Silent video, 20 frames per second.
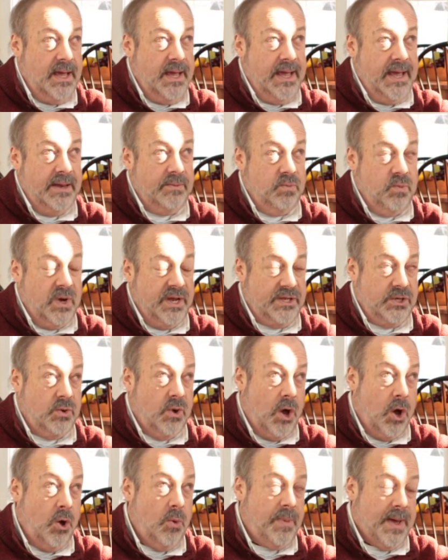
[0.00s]
And what you
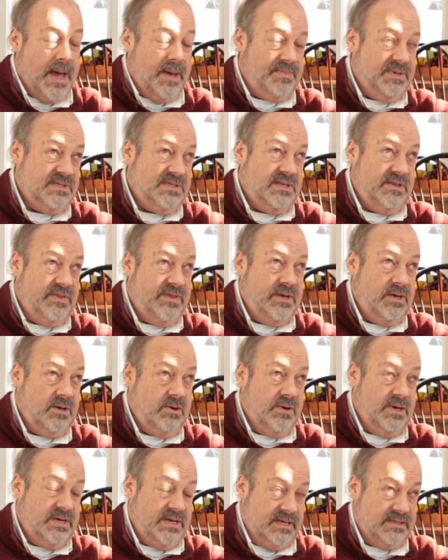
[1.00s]
hope happens in
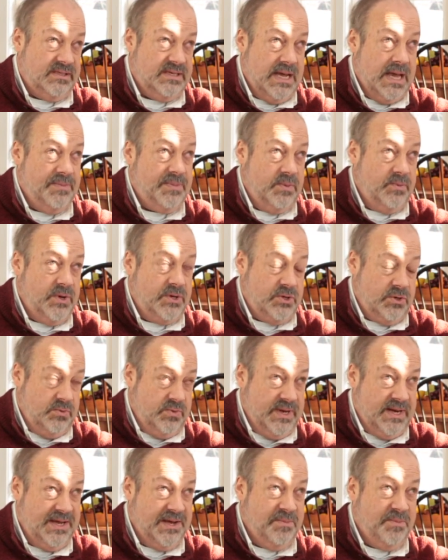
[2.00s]
theater and doesn't happen when you're
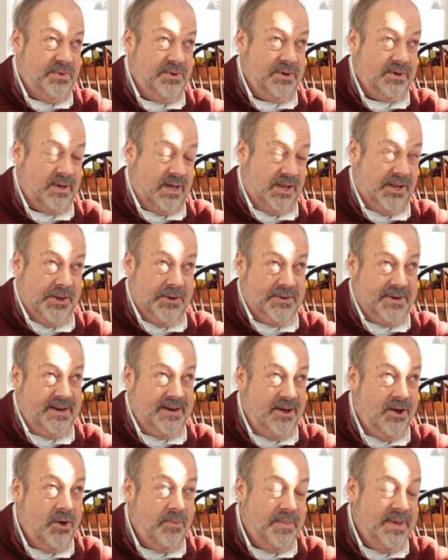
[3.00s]
reading a book alone at
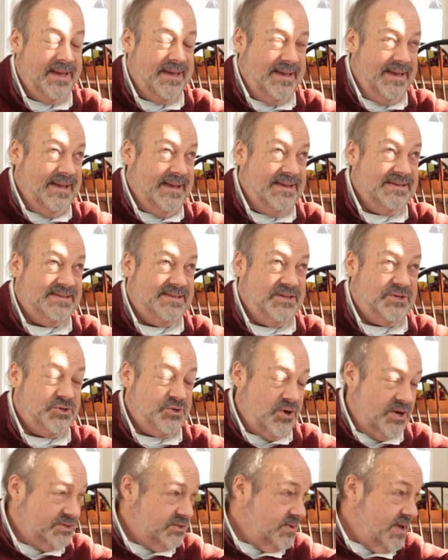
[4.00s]
home is that
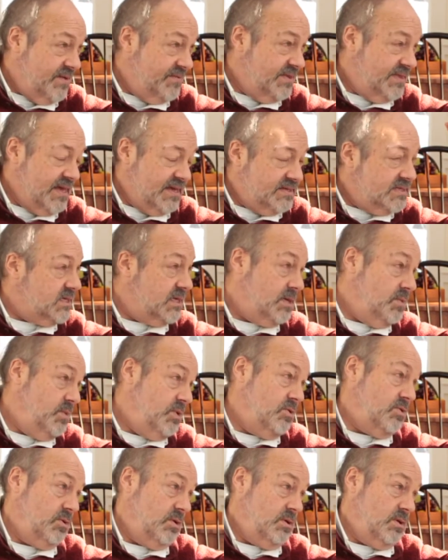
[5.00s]
you're also having that as a
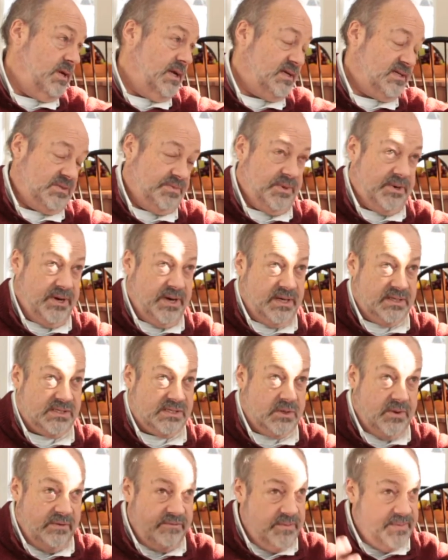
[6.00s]
communal experience.
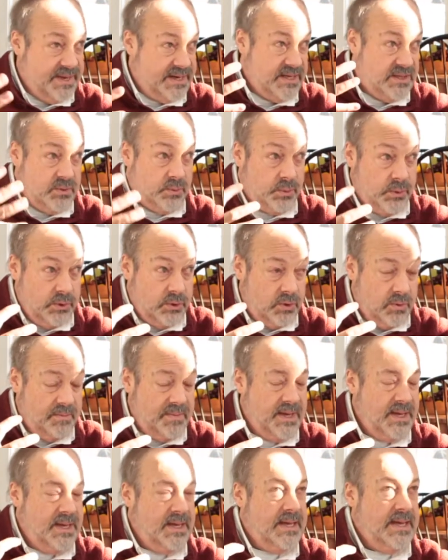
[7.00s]
So everybody in the
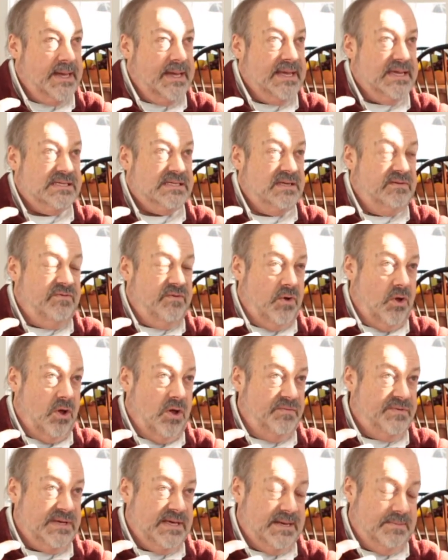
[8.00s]
room is
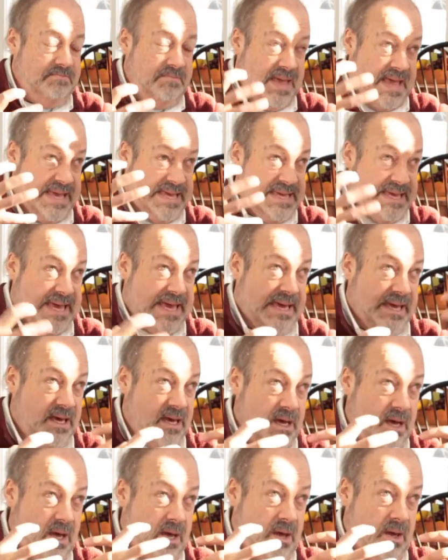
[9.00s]
involved in
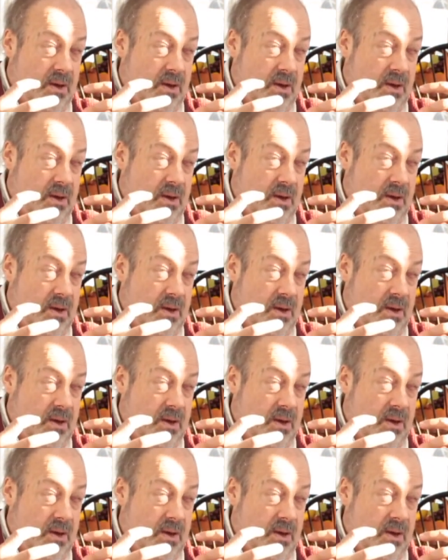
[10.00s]
making